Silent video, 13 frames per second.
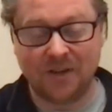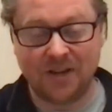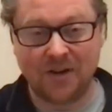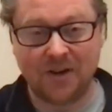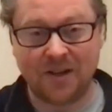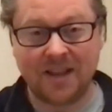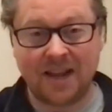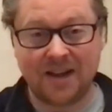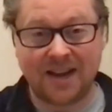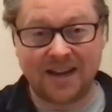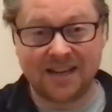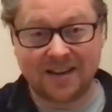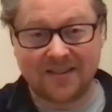you know, and, and, I
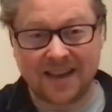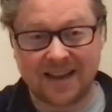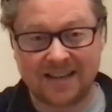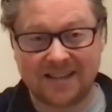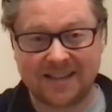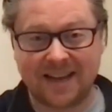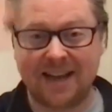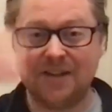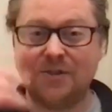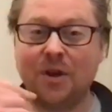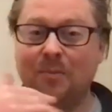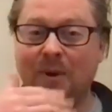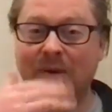had to have CAT scans.
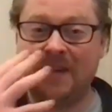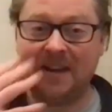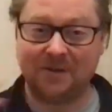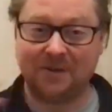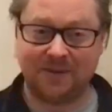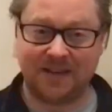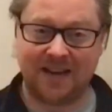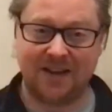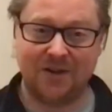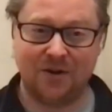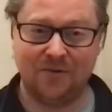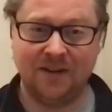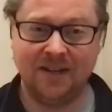Half my face was hanging
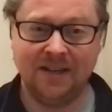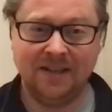off,